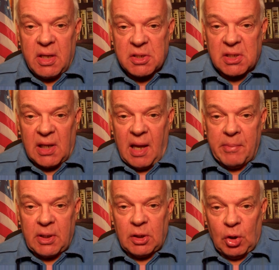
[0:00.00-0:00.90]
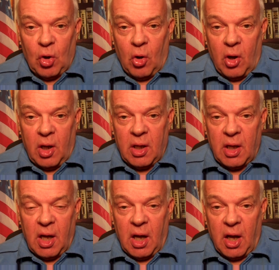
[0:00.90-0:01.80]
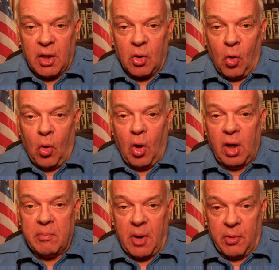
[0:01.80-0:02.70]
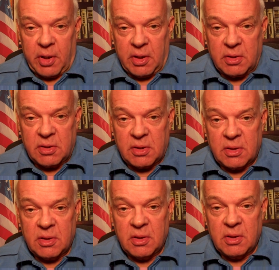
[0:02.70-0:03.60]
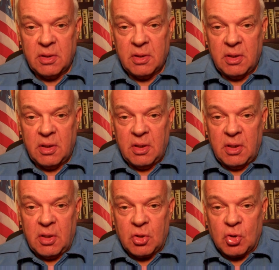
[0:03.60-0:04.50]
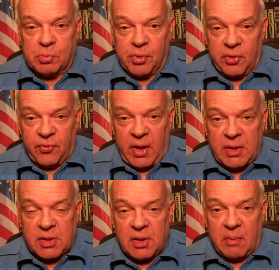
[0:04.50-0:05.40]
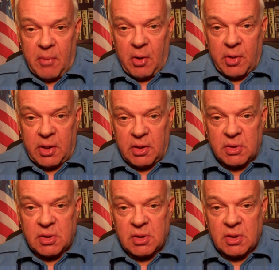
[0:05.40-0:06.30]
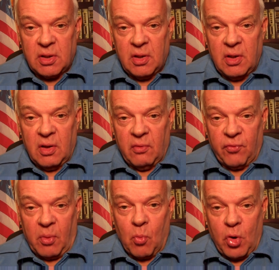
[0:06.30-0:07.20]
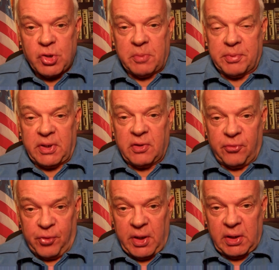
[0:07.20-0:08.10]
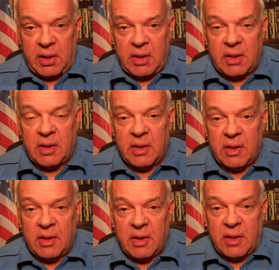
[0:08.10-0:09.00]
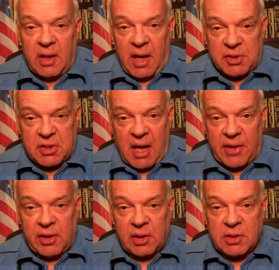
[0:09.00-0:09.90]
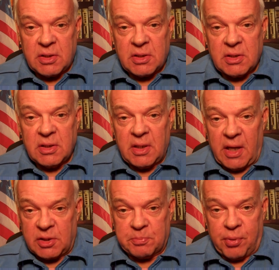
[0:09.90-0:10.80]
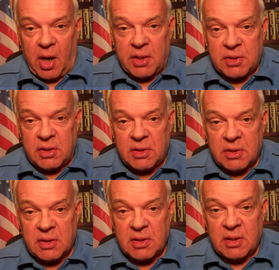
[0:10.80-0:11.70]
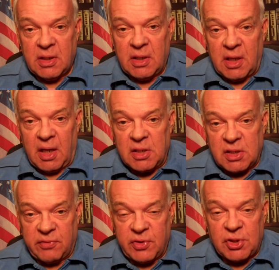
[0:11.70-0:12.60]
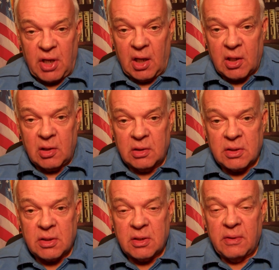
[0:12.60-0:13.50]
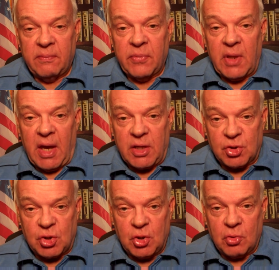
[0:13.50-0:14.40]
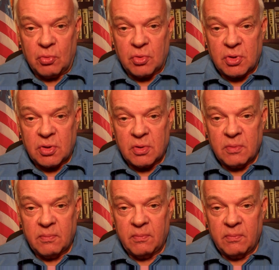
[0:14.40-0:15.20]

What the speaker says: Islamic law on all Americans to prevent Americans from worshiping freely as Catholics, as Protestants, as evangelicals, as Jews.